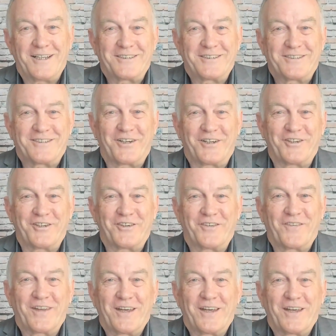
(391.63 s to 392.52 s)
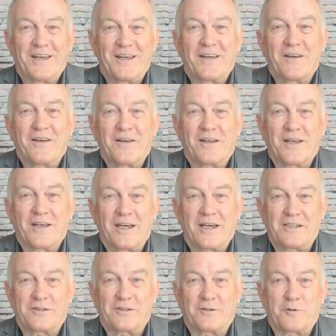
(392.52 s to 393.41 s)
so
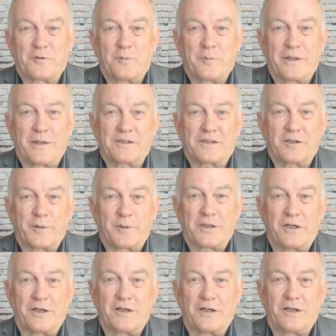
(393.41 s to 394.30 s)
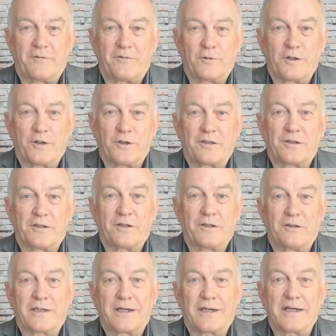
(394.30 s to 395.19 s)
he's a tremendous opportunity for you
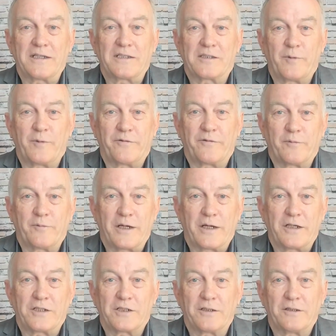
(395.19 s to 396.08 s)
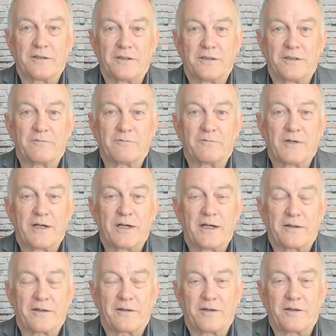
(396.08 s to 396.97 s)
to go,
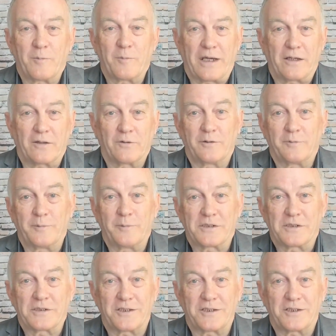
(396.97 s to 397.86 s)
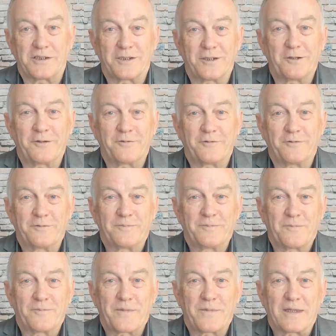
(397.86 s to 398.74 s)
rather than make all the mistakes yourself,
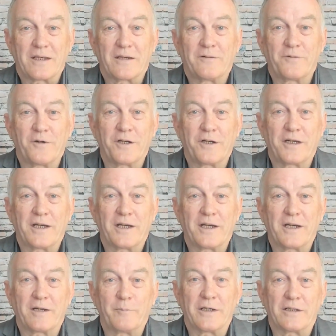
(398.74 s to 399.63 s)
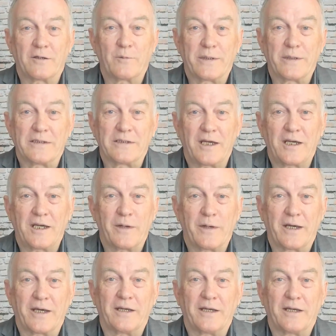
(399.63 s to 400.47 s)
find out about the ones that he